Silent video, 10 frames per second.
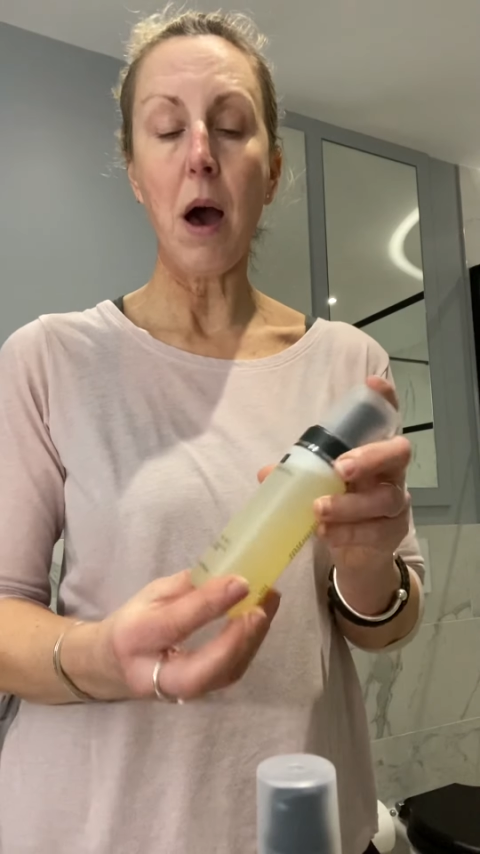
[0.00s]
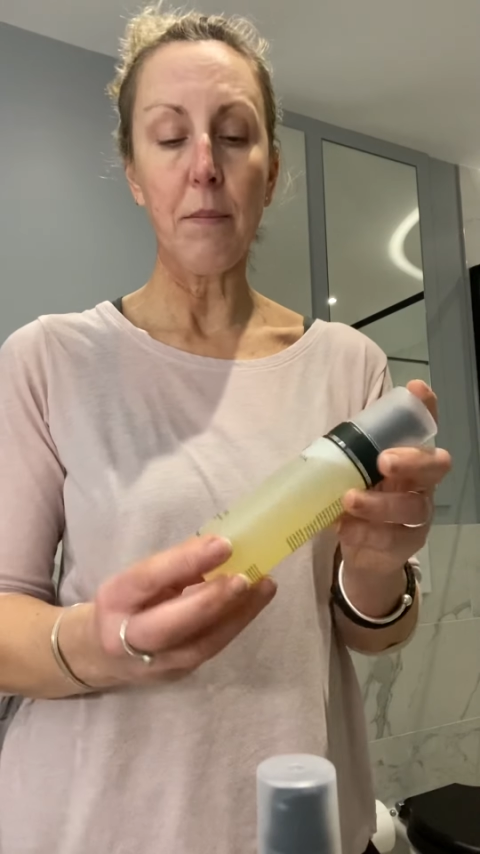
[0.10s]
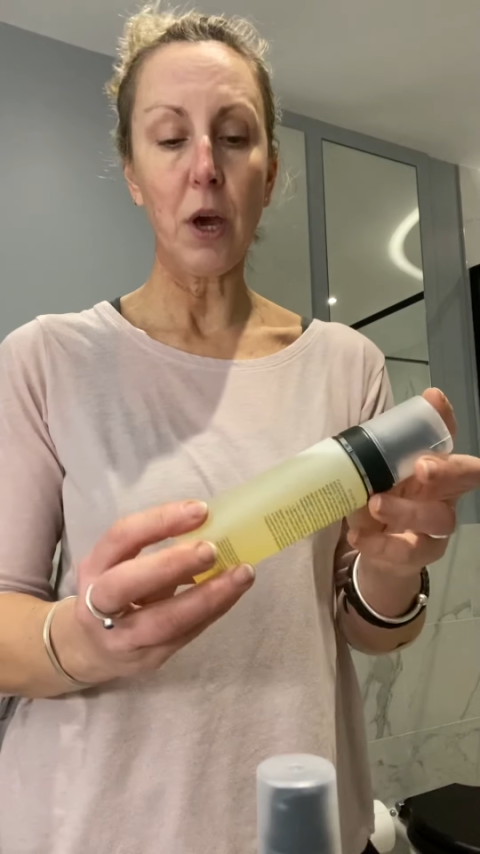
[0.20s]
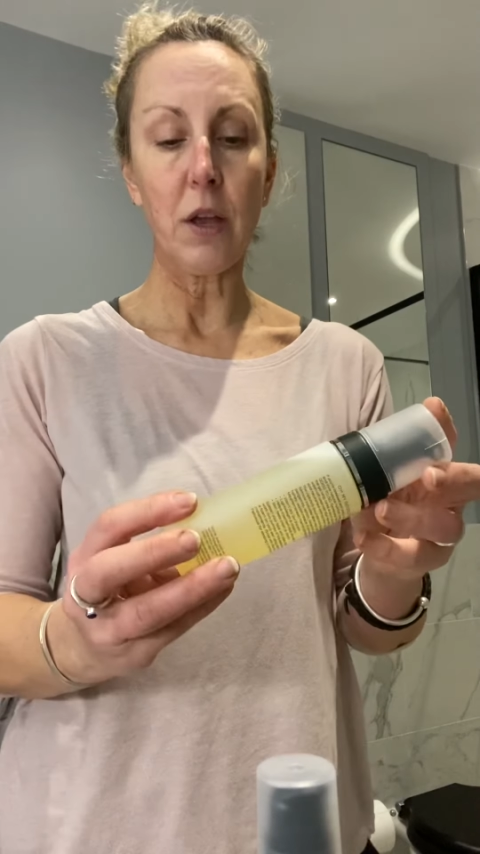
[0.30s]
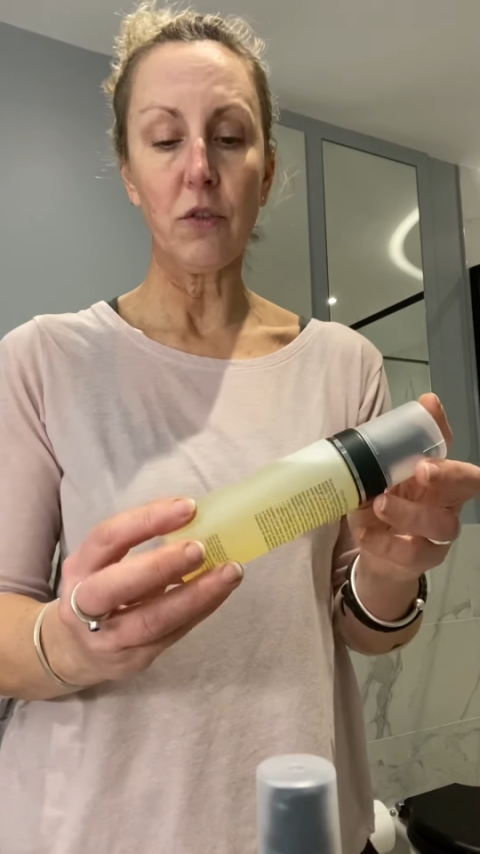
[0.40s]

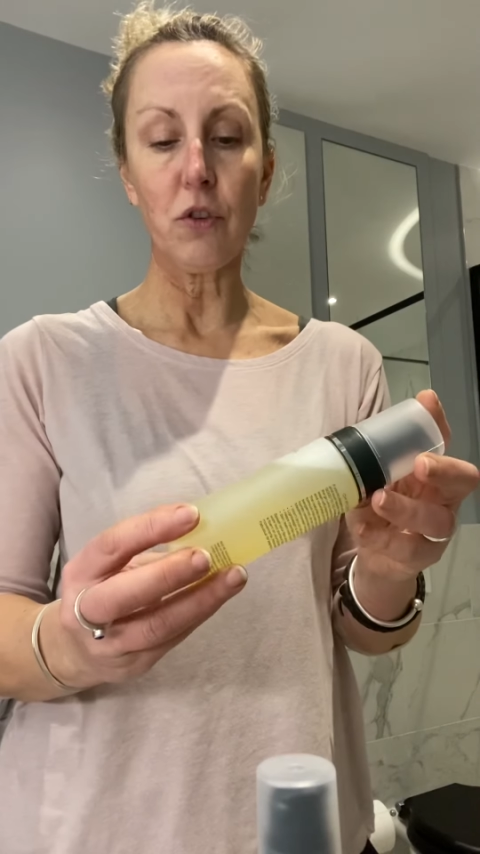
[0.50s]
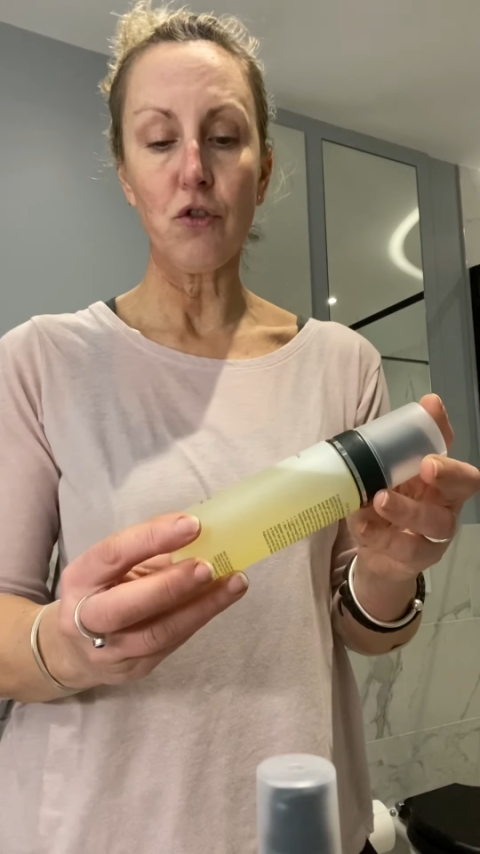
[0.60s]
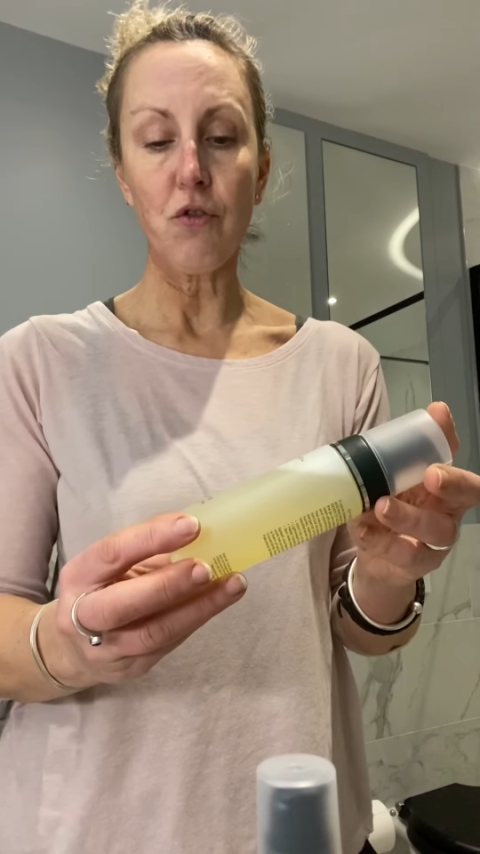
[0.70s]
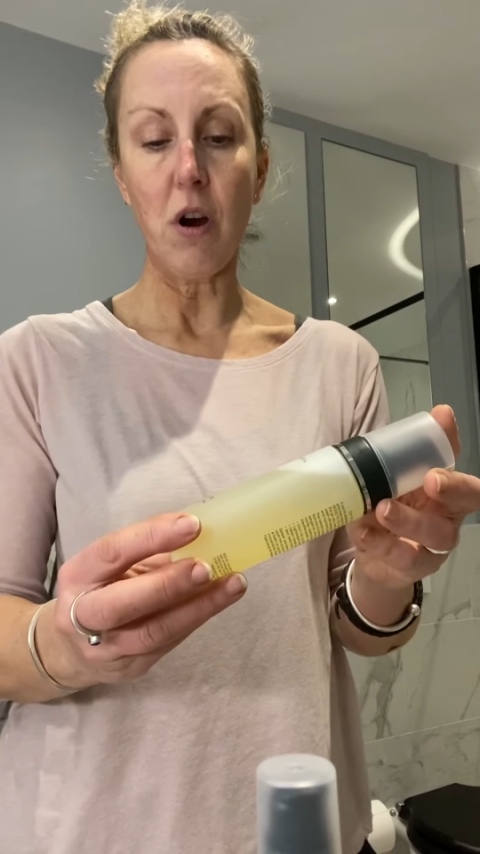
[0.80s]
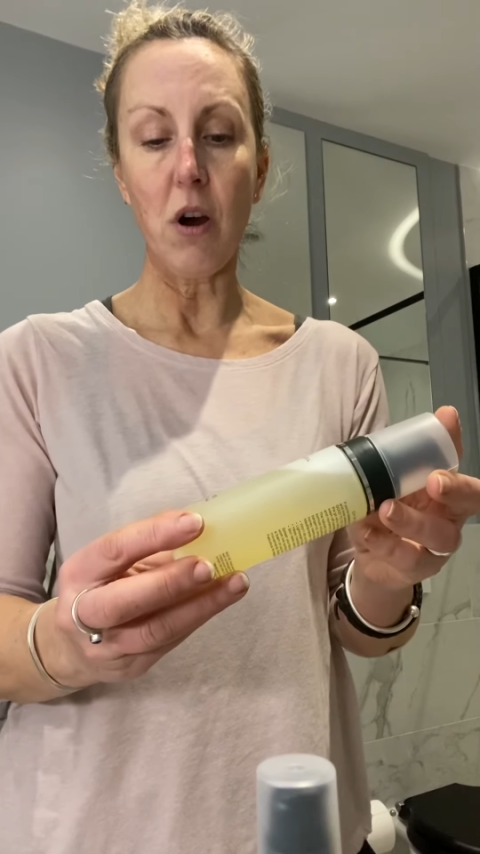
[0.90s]
going to
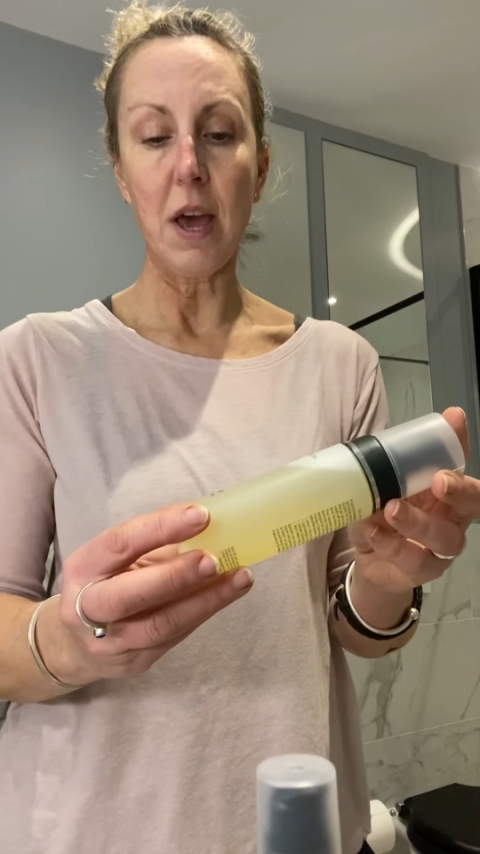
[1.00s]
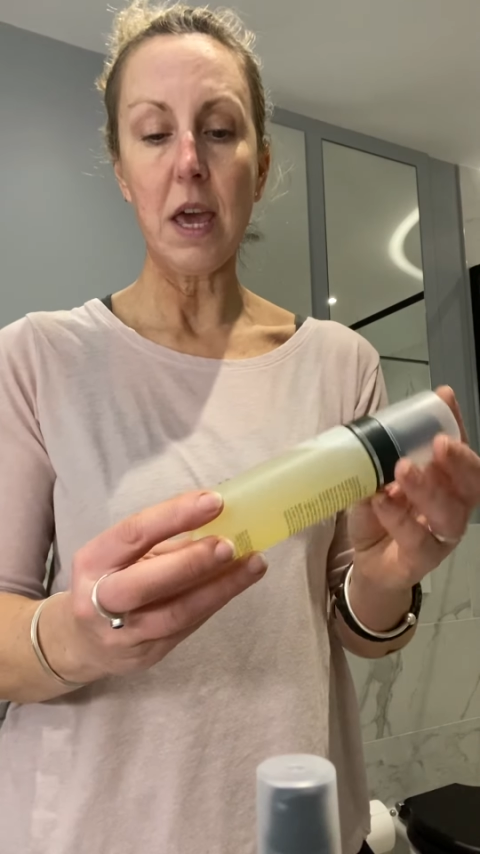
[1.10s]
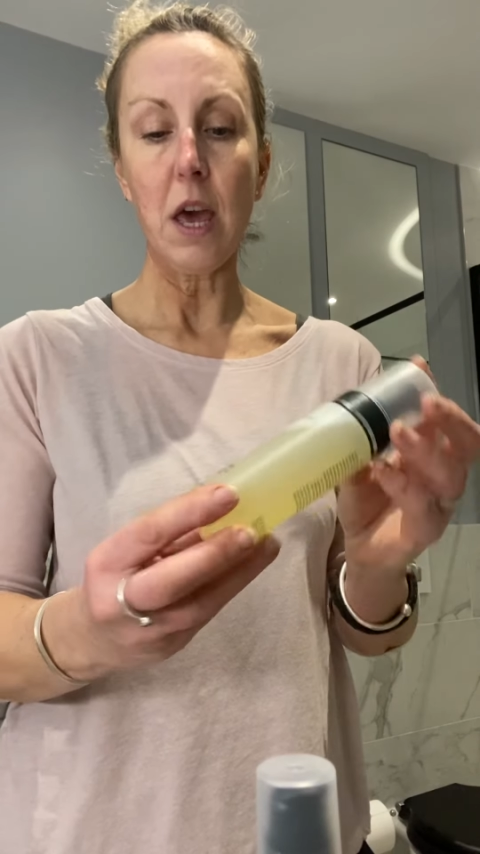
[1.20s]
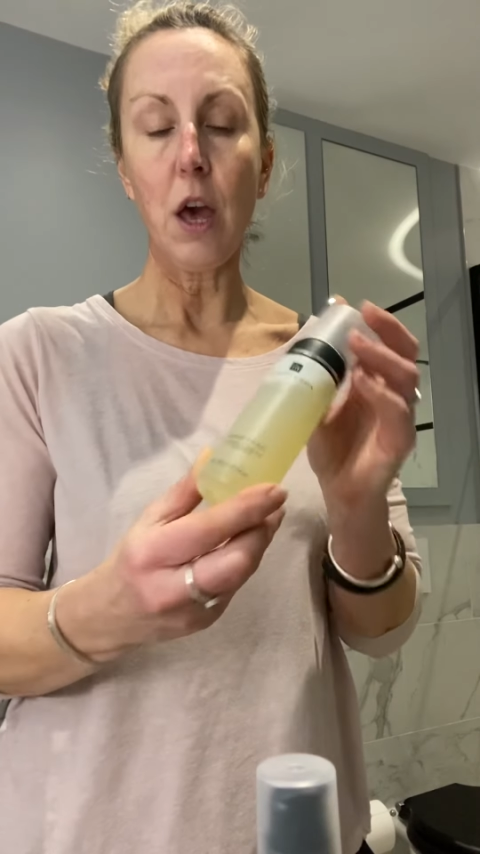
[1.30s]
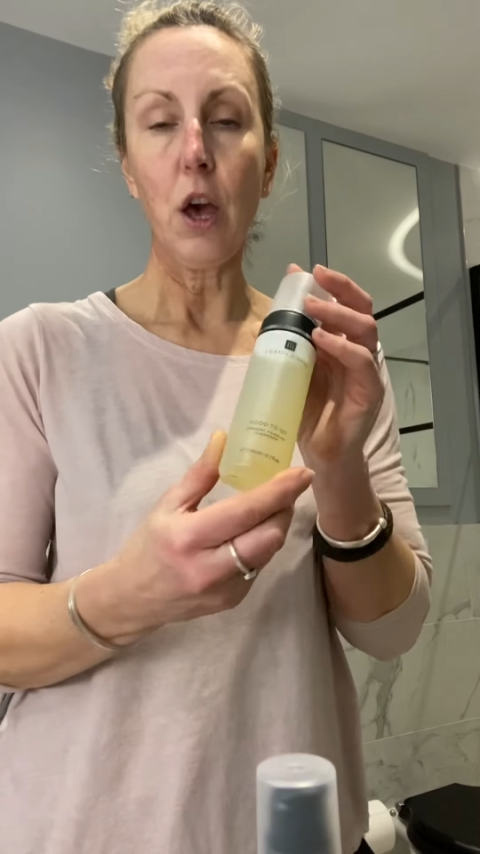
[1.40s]
try
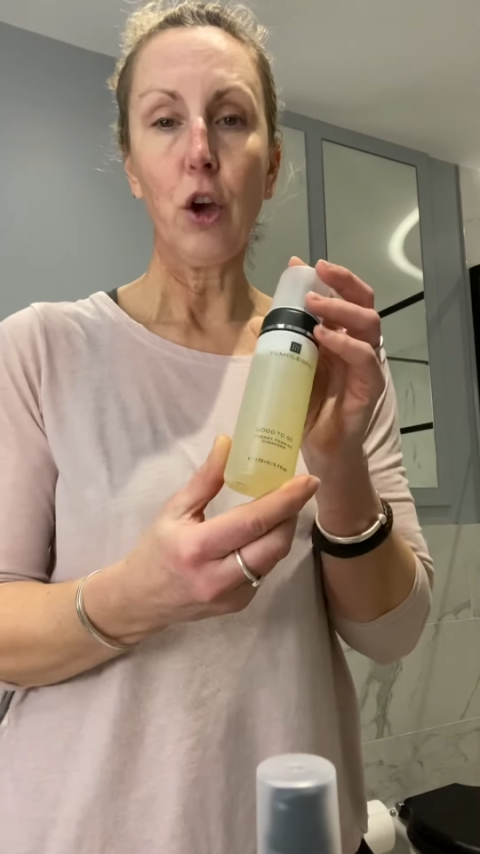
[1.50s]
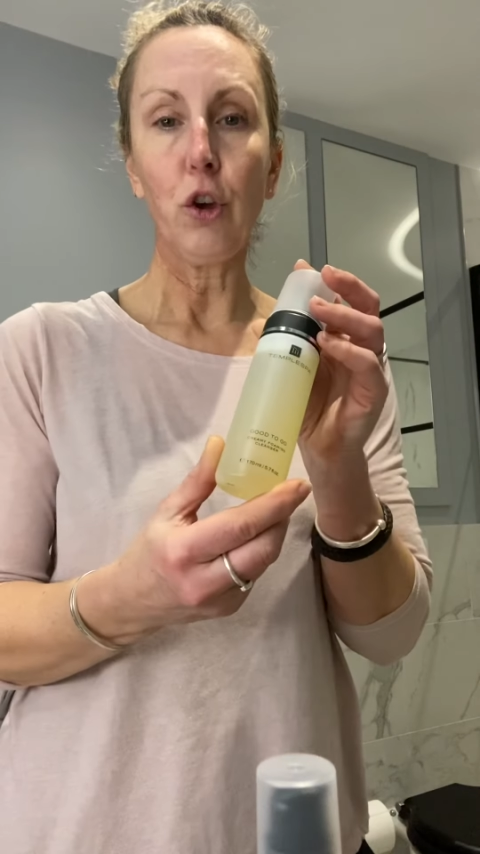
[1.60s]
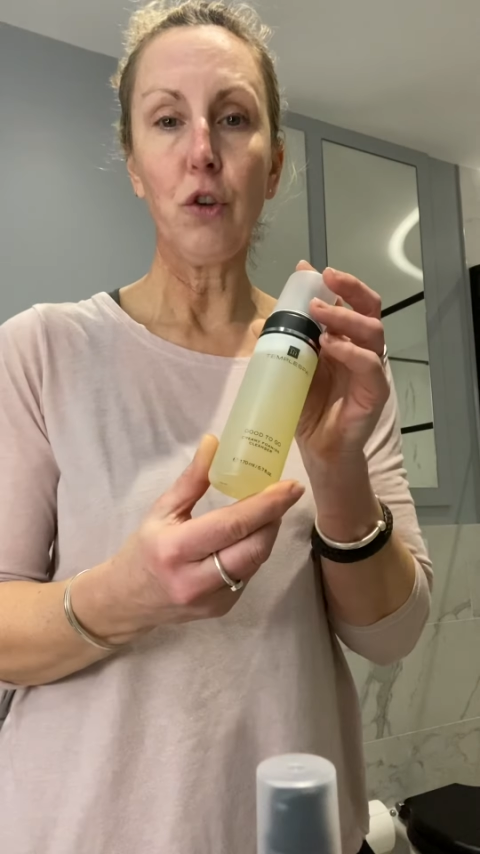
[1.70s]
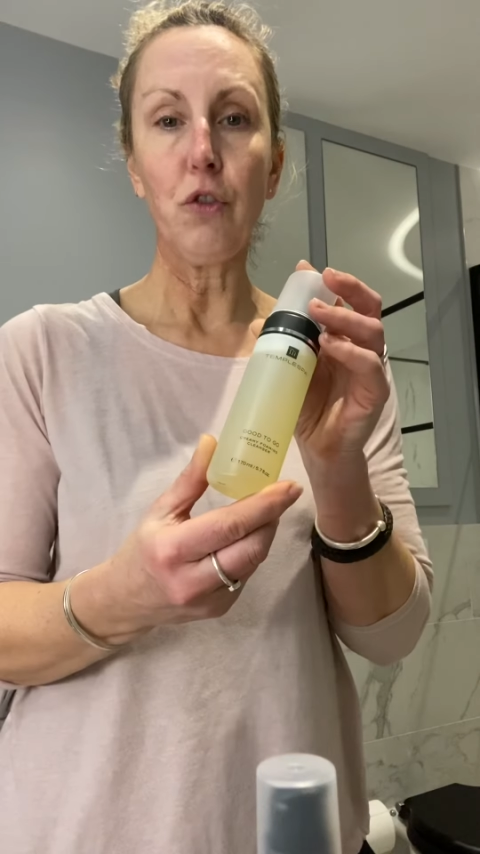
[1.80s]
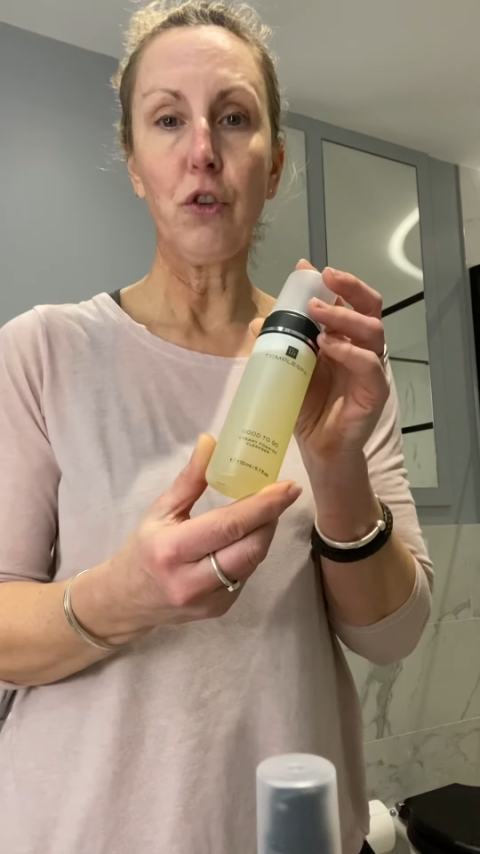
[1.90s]

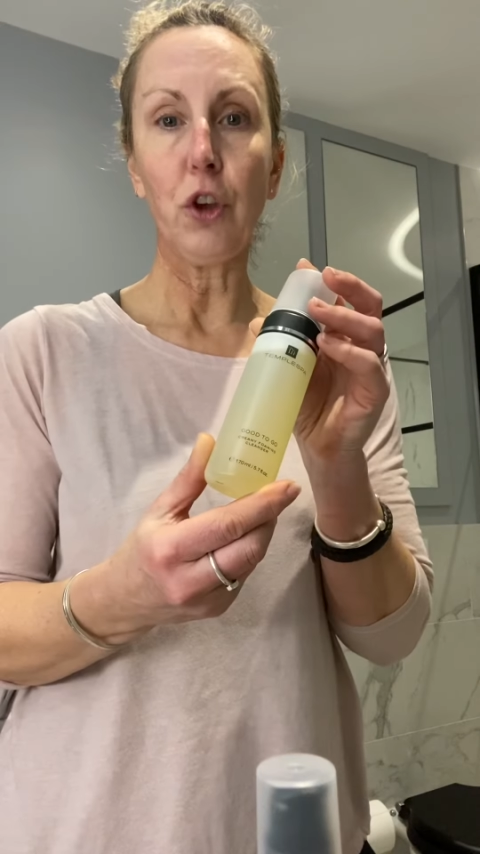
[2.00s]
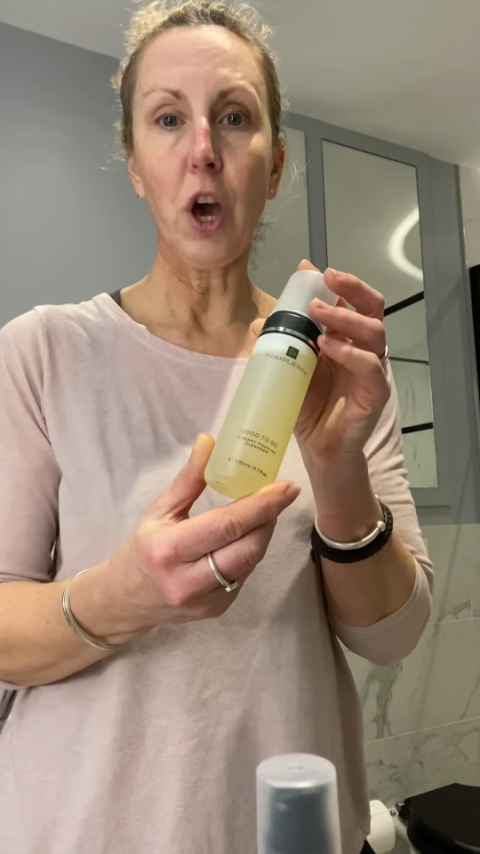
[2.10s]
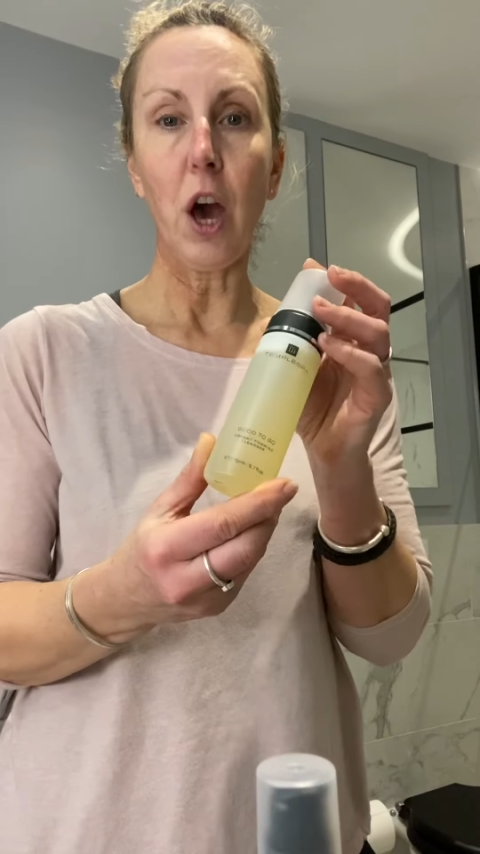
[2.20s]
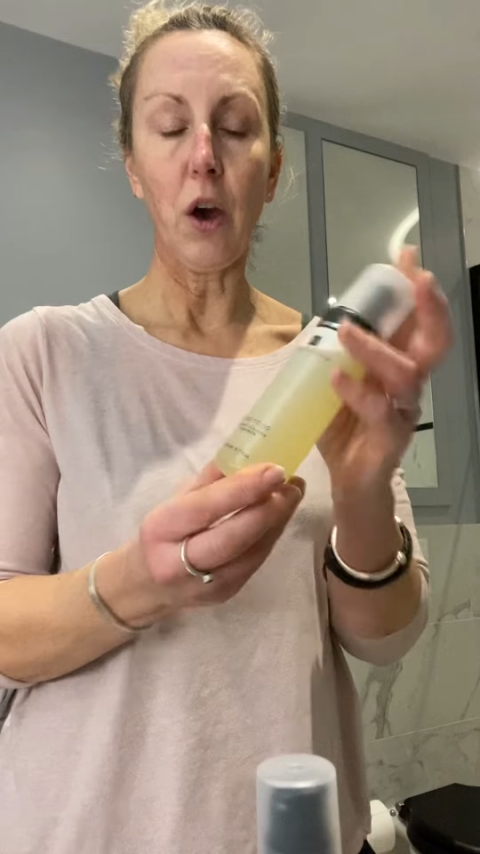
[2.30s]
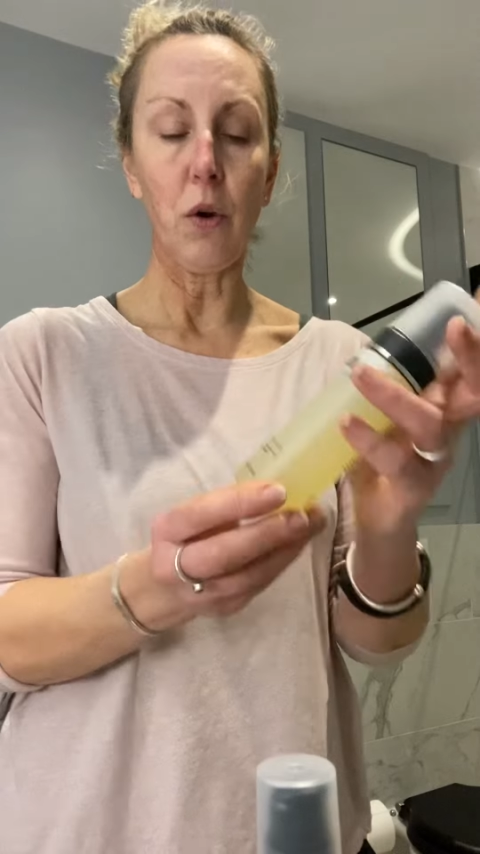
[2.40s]
Good to Go,